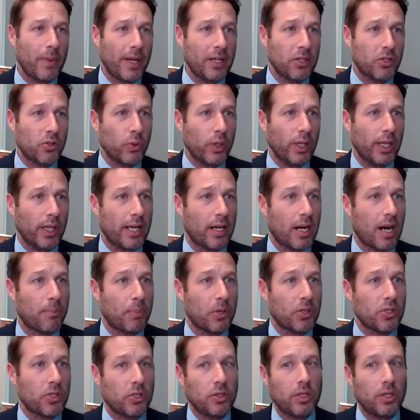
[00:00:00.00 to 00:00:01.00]
And it's really an
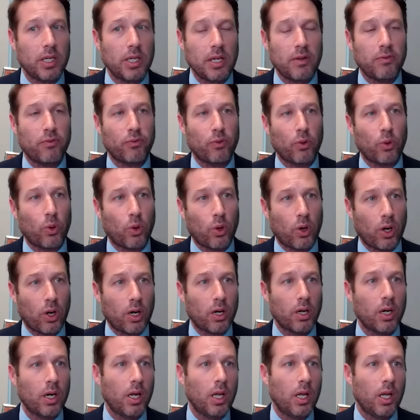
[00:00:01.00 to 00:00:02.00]
opportunity
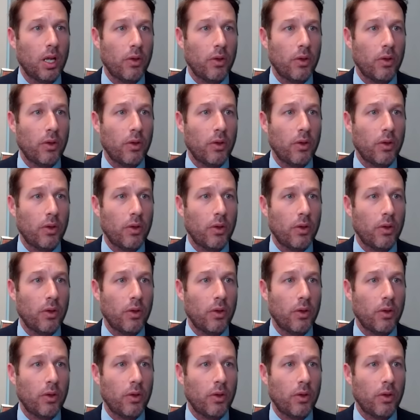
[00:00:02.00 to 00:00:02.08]
for